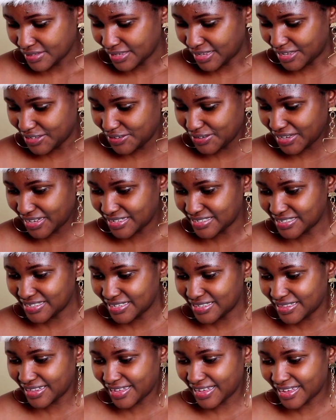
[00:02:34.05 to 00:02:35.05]
And you can
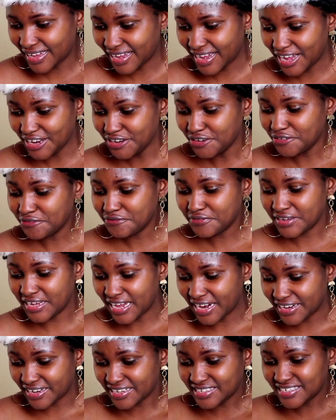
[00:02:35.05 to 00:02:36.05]
see the kind of
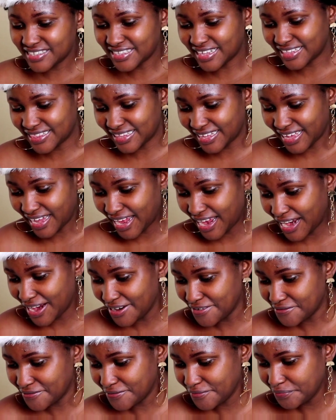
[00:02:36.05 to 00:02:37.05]
figurines that they
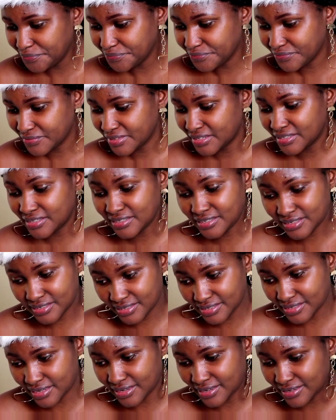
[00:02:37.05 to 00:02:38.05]
have. This
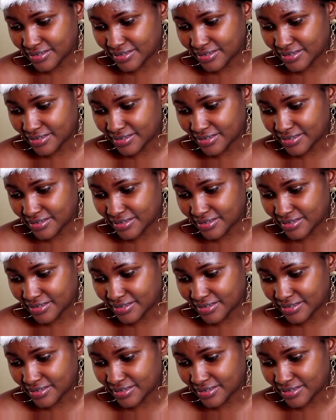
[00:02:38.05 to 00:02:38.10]
is